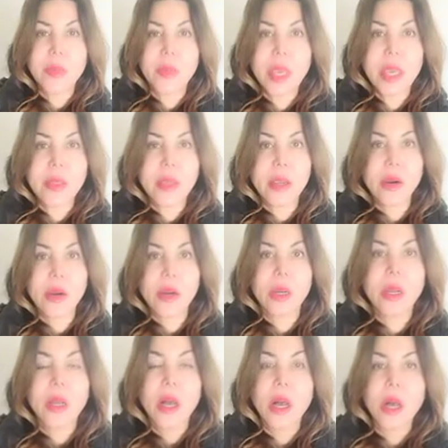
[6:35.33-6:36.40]
and they are
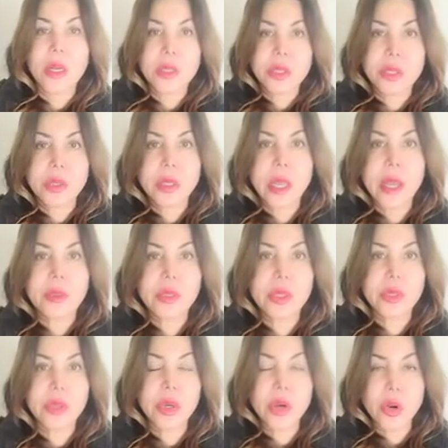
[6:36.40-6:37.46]
also allowed to
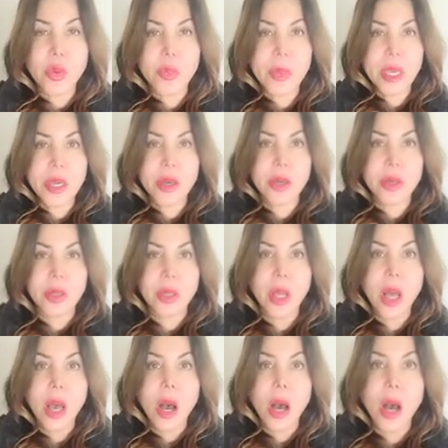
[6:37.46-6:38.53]
commingle
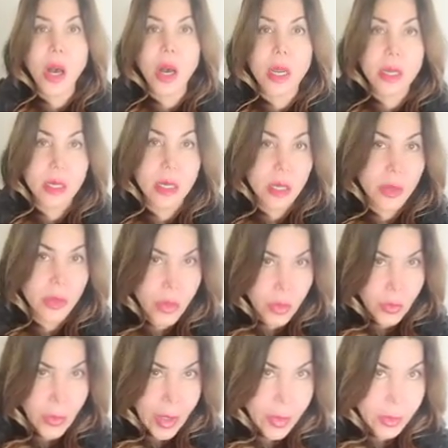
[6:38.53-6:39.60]
on the
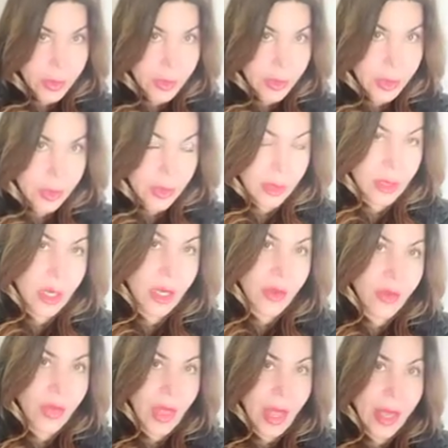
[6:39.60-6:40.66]
grounds
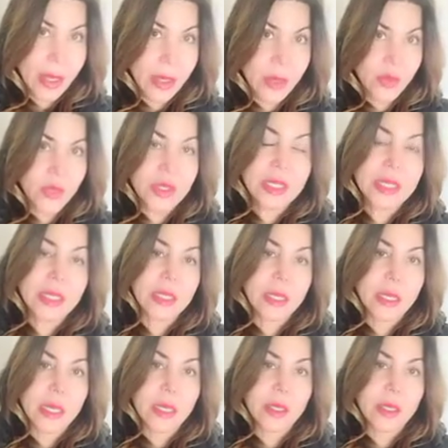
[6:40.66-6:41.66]
of that facility.